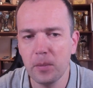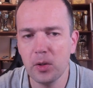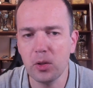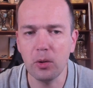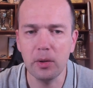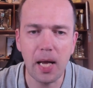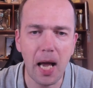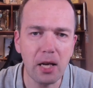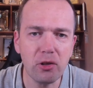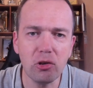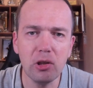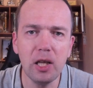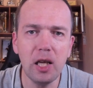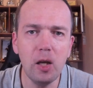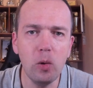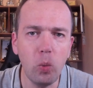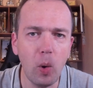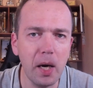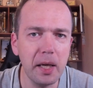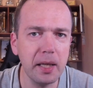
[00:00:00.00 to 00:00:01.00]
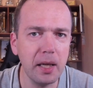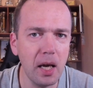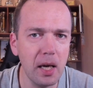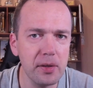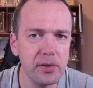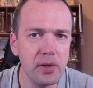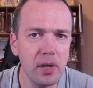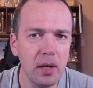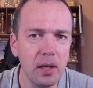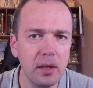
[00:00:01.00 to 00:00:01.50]
So naturally white
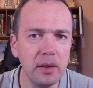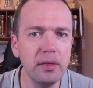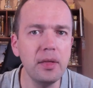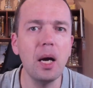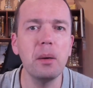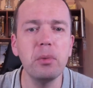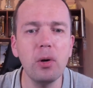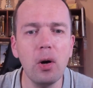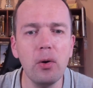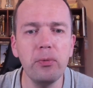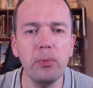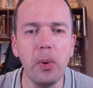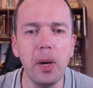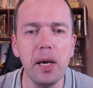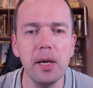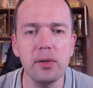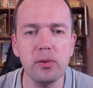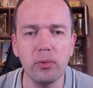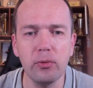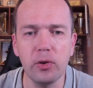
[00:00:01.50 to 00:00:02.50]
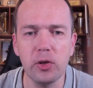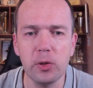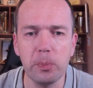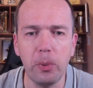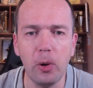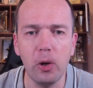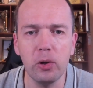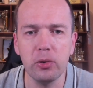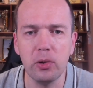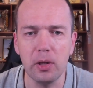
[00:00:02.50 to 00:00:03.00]
has a number of ways to
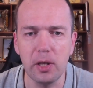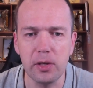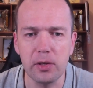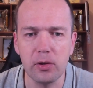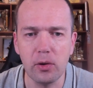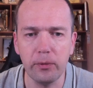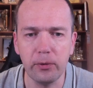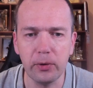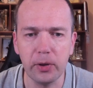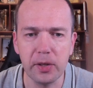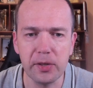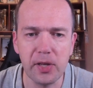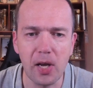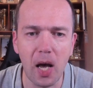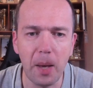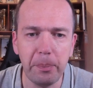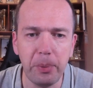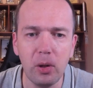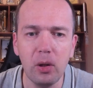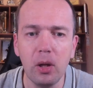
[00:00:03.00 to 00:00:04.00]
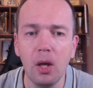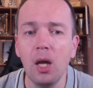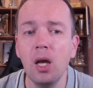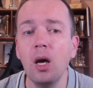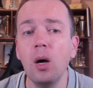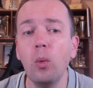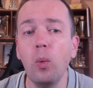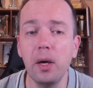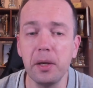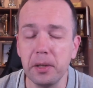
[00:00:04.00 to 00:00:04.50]
respond to this. For example,
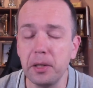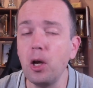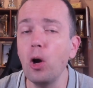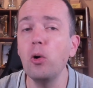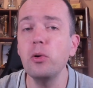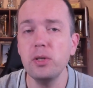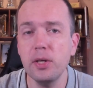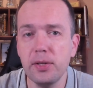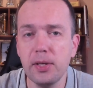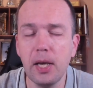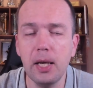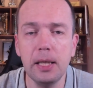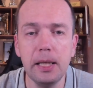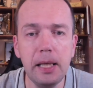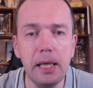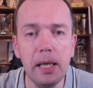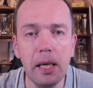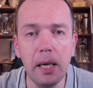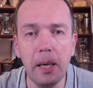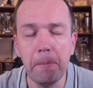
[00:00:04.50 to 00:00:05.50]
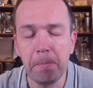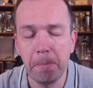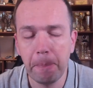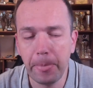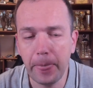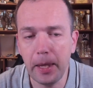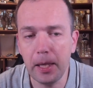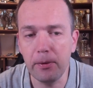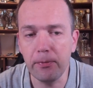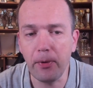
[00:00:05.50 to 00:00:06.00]
white goes this idea
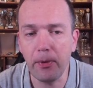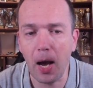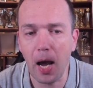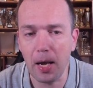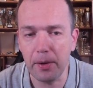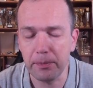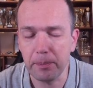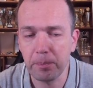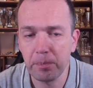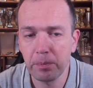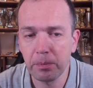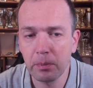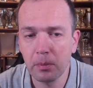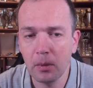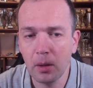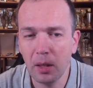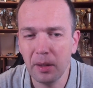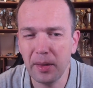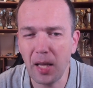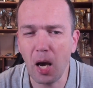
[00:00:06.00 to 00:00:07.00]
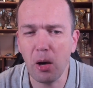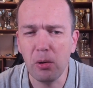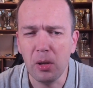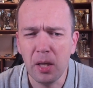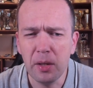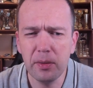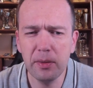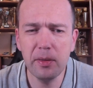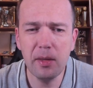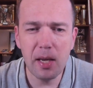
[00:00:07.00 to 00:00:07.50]
d5.
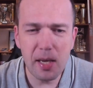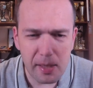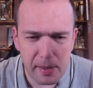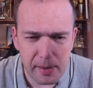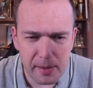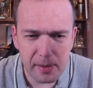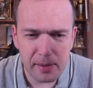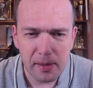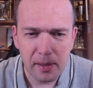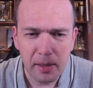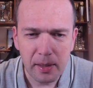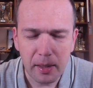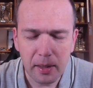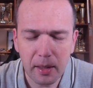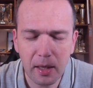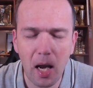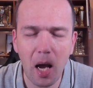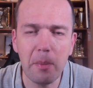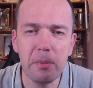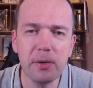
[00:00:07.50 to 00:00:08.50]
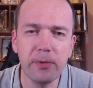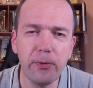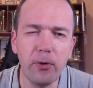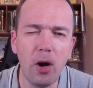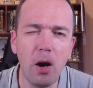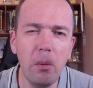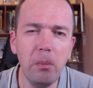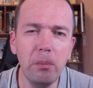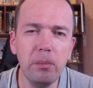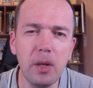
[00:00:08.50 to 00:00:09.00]
Now this comes
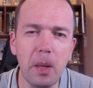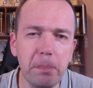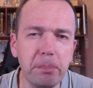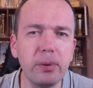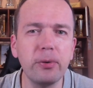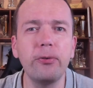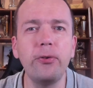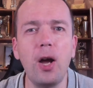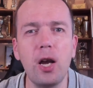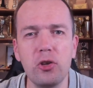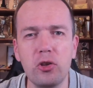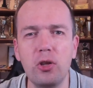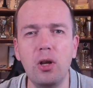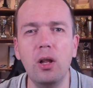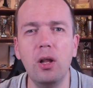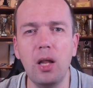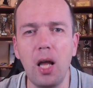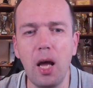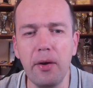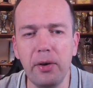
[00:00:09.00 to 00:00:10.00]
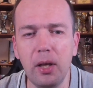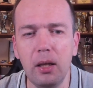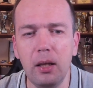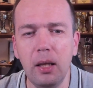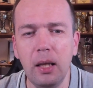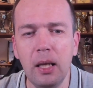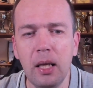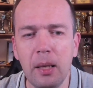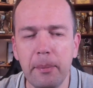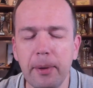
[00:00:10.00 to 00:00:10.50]
from the professional
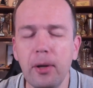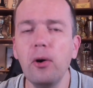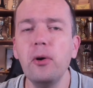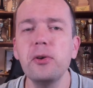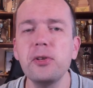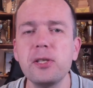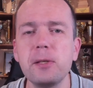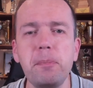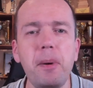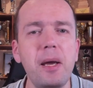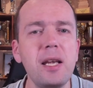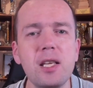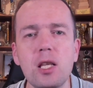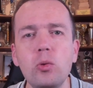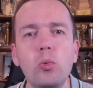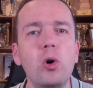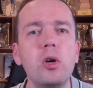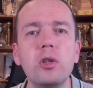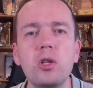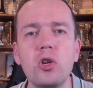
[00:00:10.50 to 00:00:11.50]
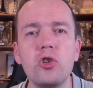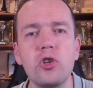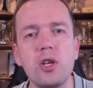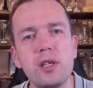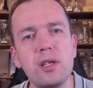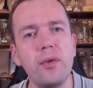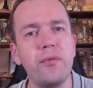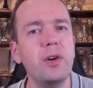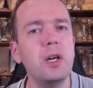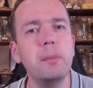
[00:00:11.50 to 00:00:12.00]
level because space
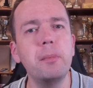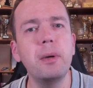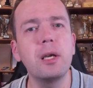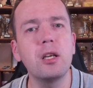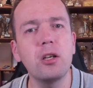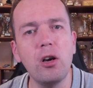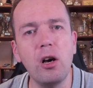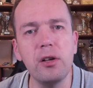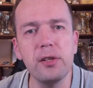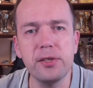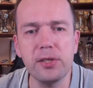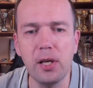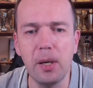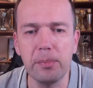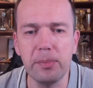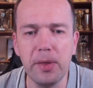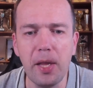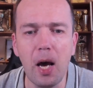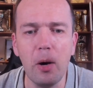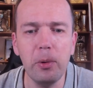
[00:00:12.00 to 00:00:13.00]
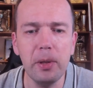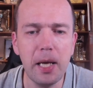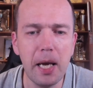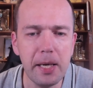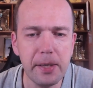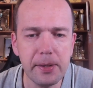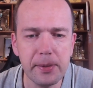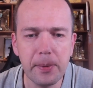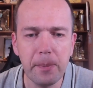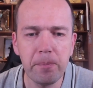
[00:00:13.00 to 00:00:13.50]
advantage is a very big concept
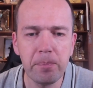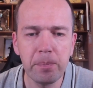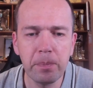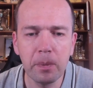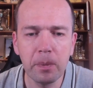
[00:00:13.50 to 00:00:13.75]
nowadays.